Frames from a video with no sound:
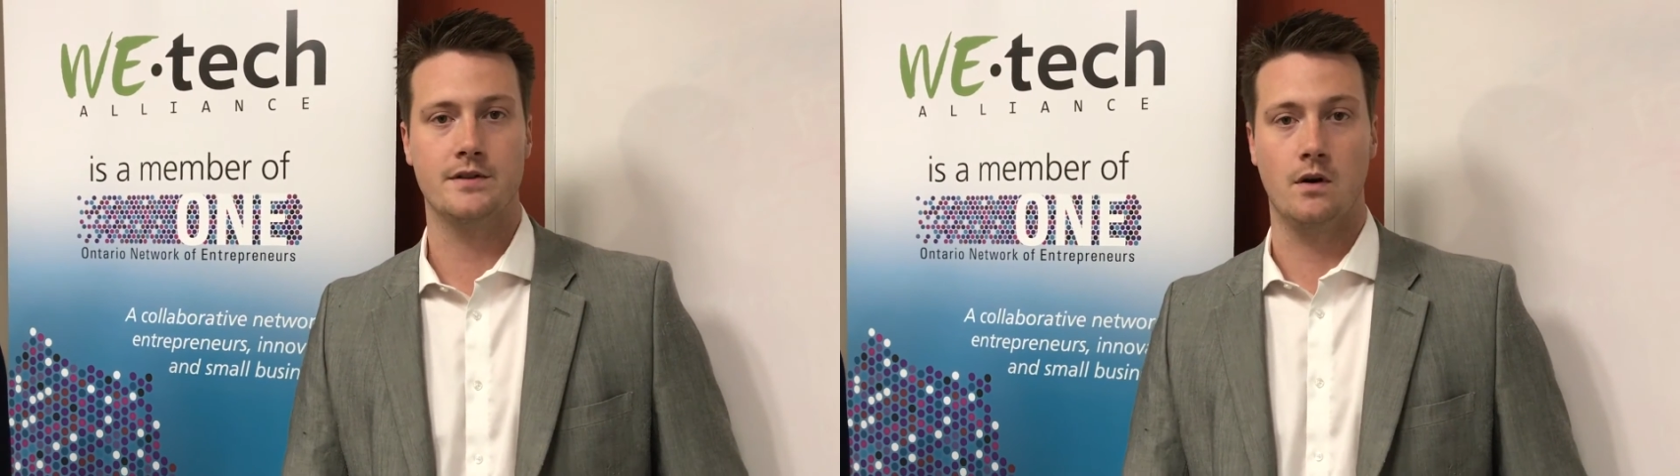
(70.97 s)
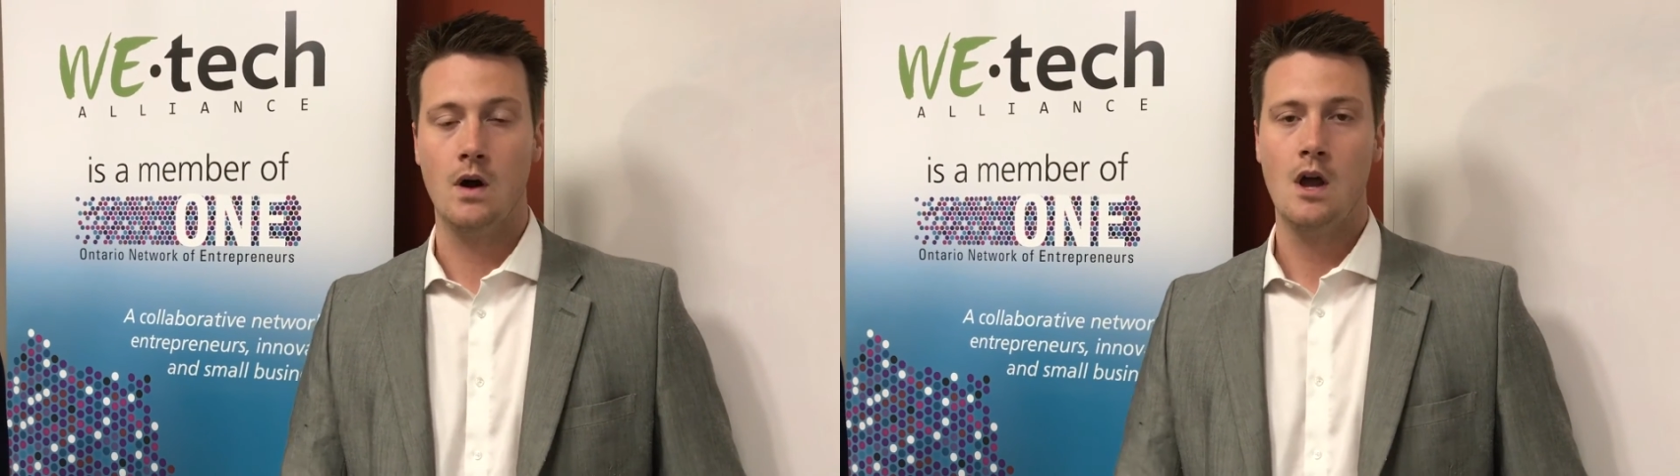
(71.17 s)

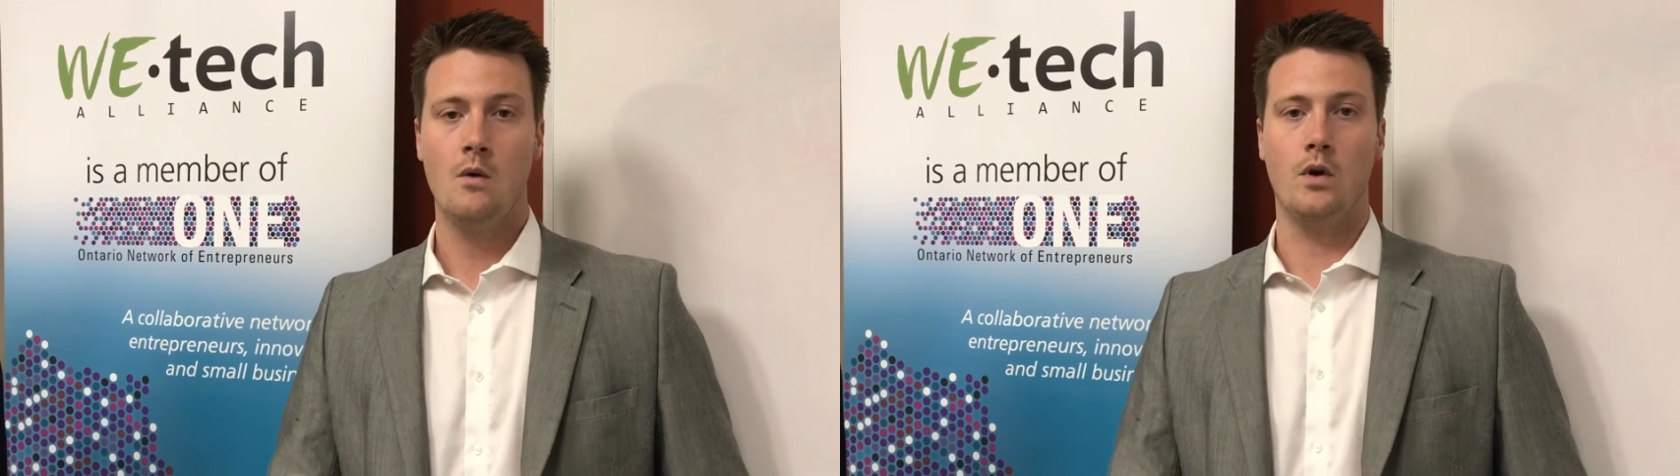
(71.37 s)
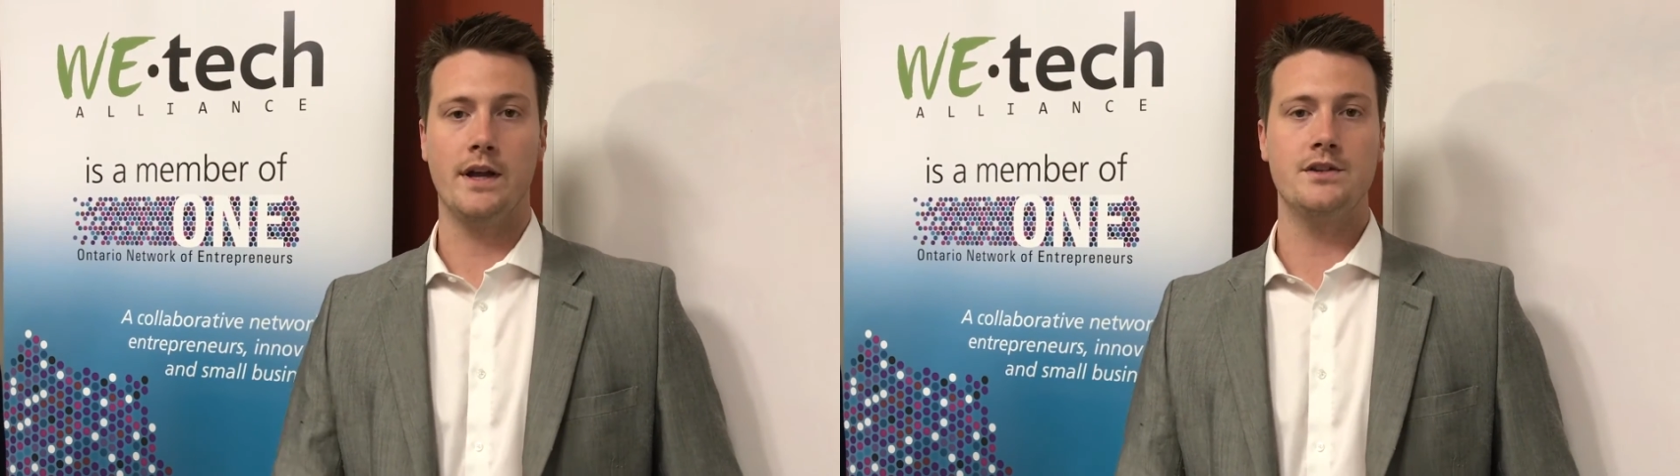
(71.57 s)
So
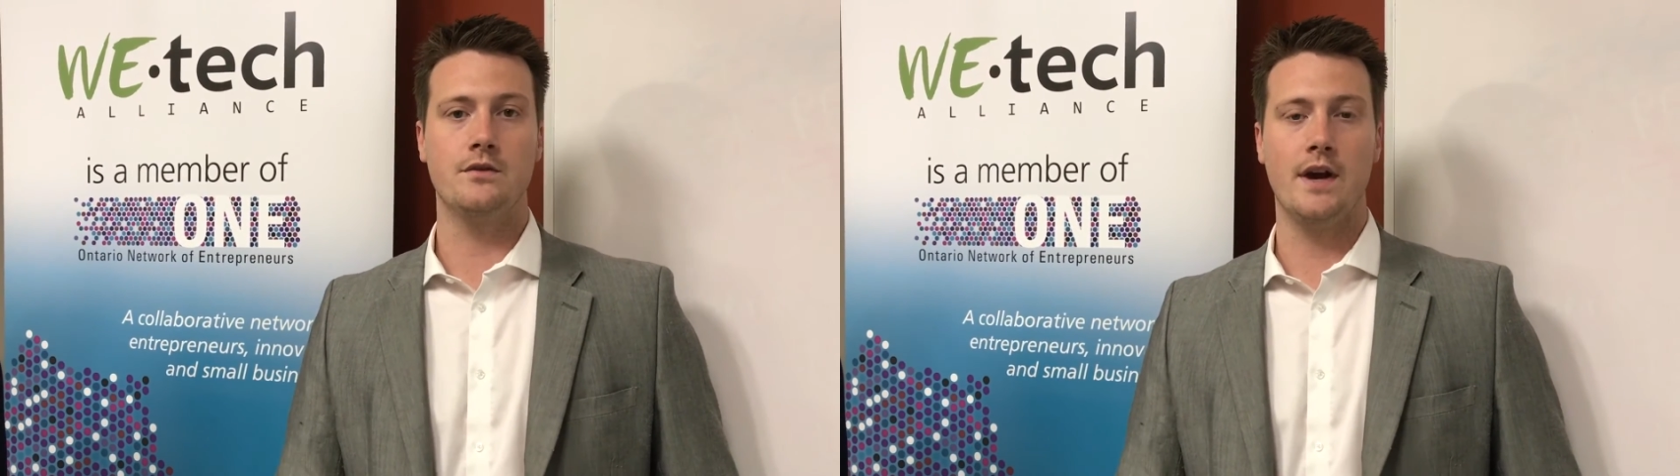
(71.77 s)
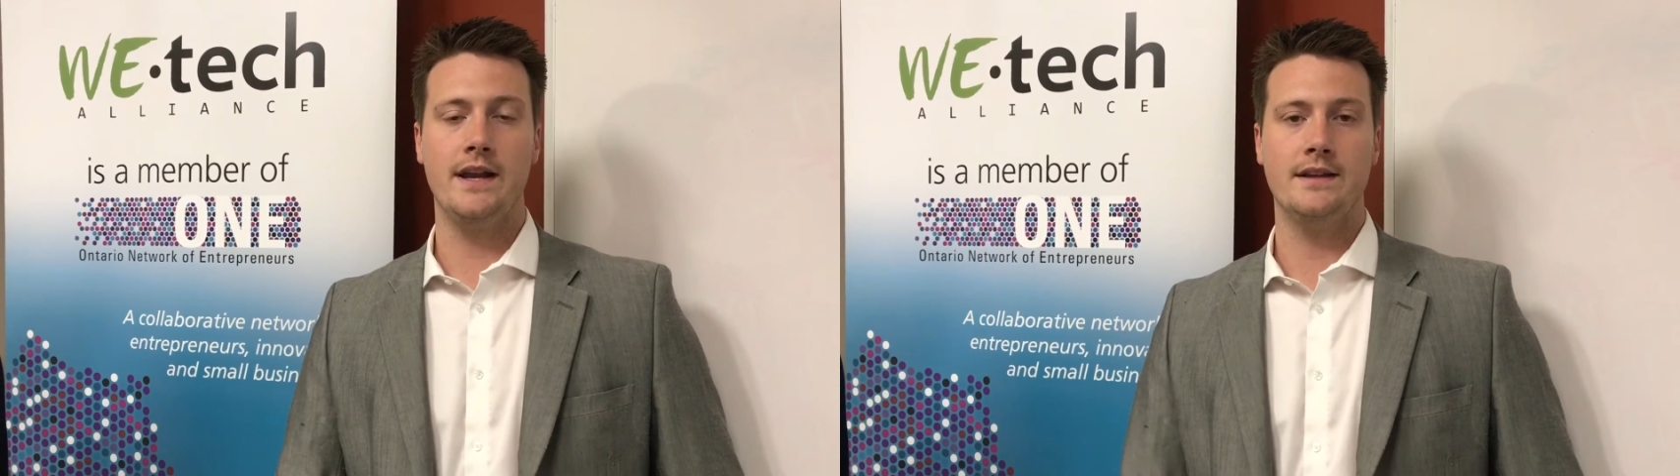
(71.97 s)
we'll get you
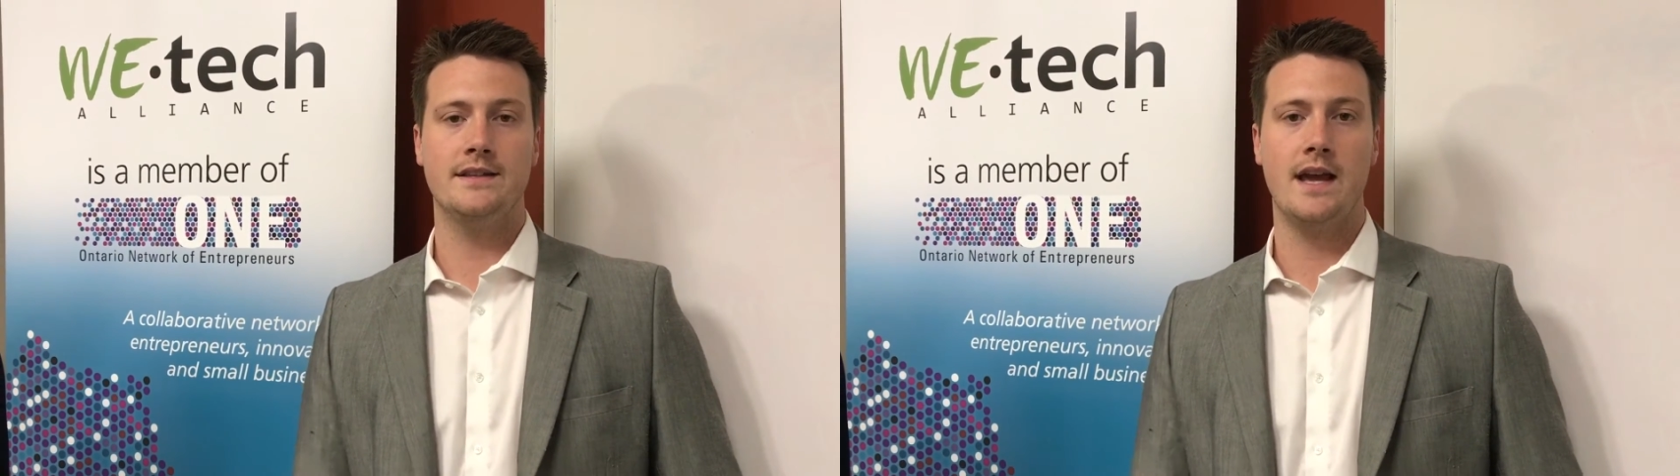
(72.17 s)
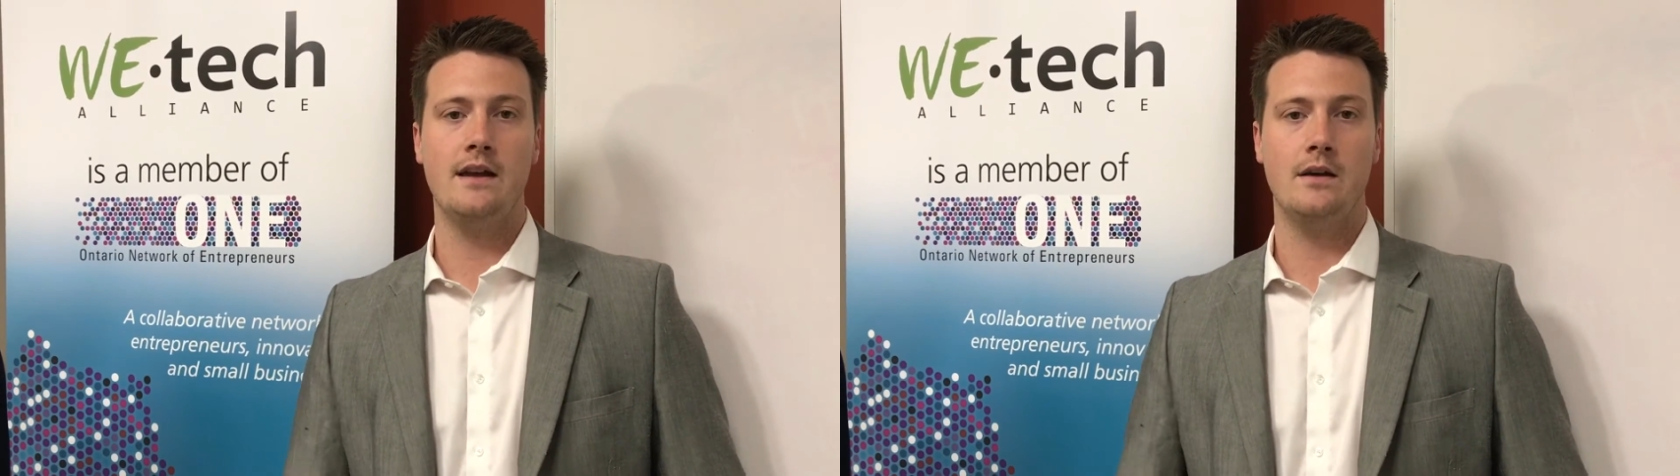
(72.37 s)
ready and
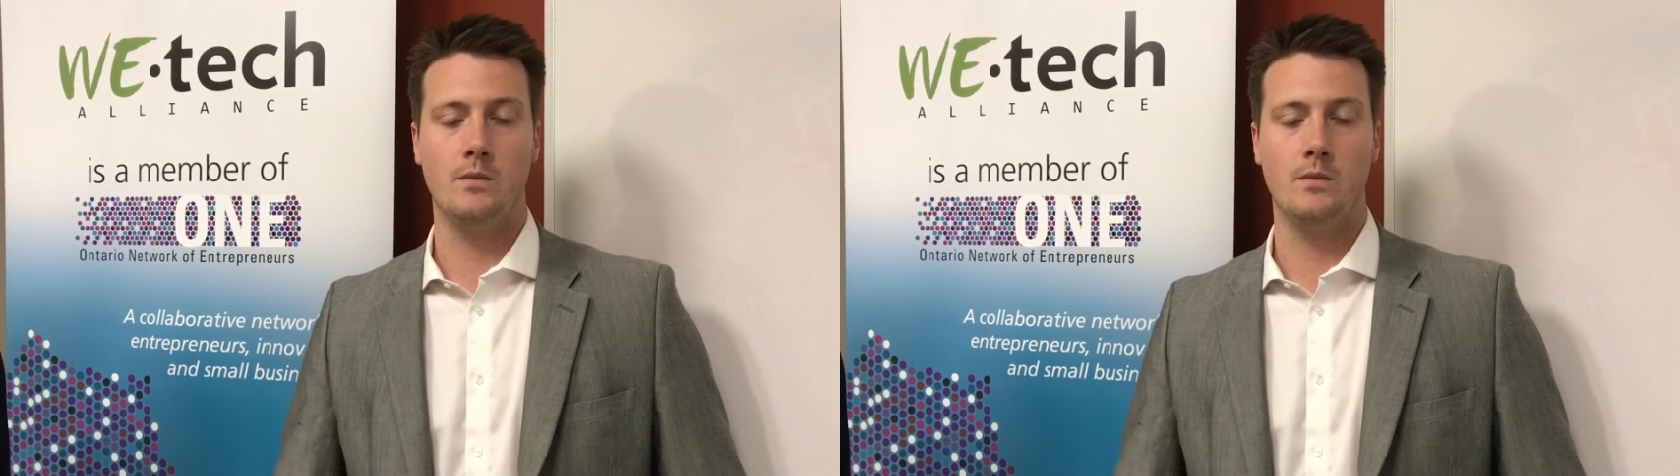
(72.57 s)
set,